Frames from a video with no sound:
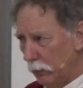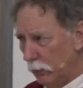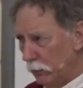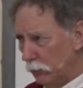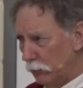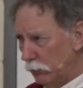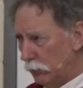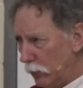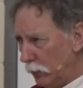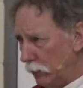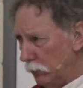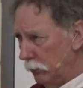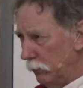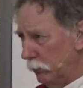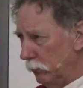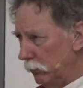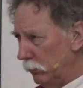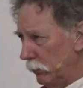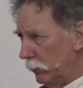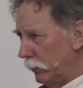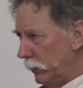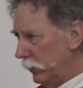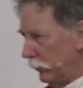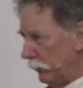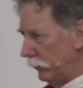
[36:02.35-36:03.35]
So
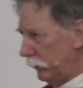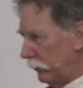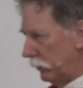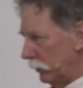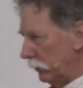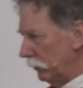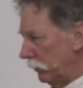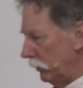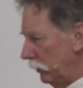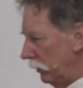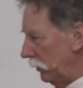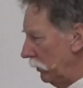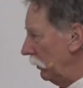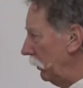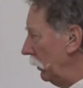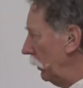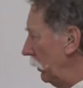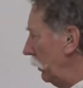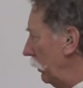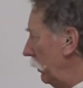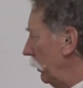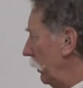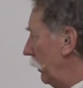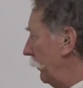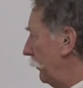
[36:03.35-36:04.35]
there's
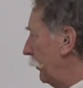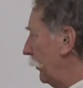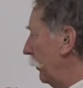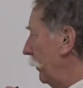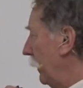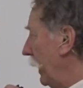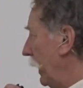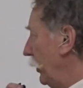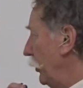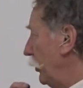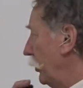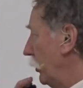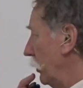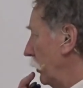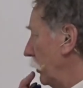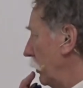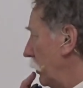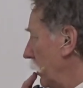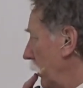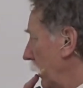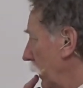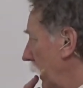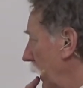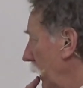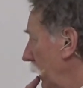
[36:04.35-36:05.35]
information
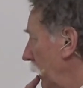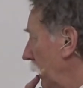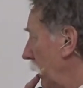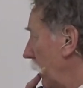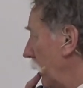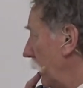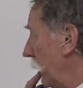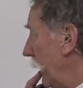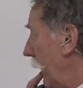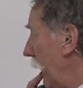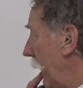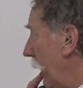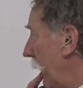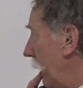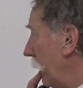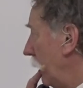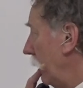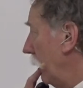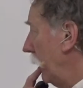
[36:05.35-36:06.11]
to gain on that.